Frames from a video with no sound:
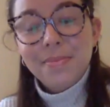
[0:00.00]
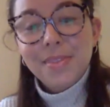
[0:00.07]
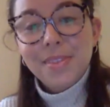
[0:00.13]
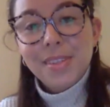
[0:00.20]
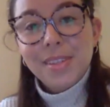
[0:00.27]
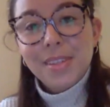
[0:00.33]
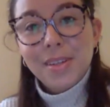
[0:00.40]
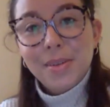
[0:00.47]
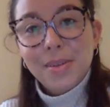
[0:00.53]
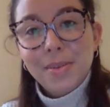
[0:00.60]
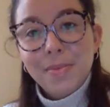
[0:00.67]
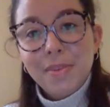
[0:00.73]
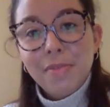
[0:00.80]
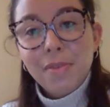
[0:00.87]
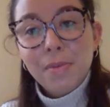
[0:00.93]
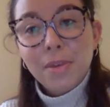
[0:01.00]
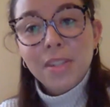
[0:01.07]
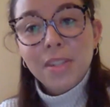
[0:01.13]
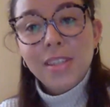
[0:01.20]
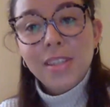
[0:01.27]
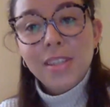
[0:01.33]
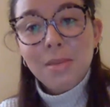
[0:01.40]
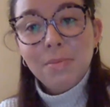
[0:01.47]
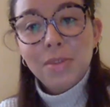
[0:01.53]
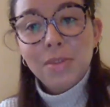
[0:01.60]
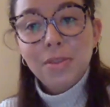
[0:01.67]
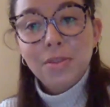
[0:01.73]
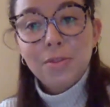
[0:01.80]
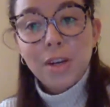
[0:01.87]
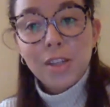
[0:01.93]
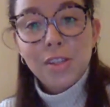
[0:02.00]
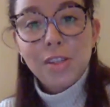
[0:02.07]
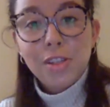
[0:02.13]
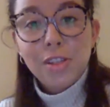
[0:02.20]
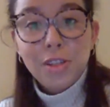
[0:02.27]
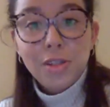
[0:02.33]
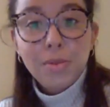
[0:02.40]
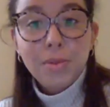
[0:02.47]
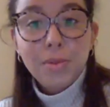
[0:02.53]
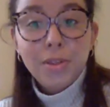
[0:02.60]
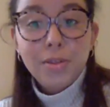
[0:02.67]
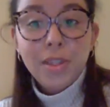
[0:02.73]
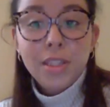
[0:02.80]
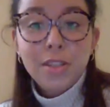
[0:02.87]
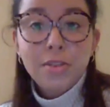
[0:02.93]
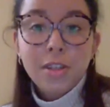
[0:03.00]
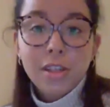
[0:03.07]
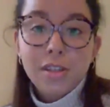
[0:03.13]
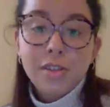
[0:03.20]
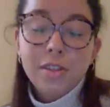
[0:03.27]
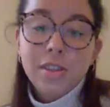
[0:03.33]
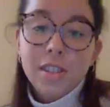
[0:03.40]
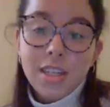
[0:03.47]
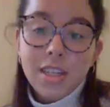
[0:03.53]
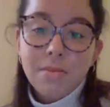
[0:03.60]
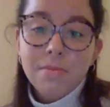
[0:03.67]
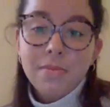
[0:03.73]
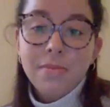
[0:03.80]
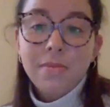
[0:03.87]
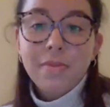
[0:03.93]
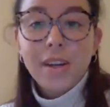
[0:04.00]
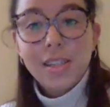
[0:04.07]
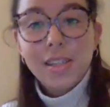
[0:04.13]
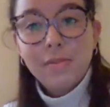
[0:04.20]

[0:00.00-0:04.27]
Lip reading: So if you want a team to trust you, you need to trust your team, vice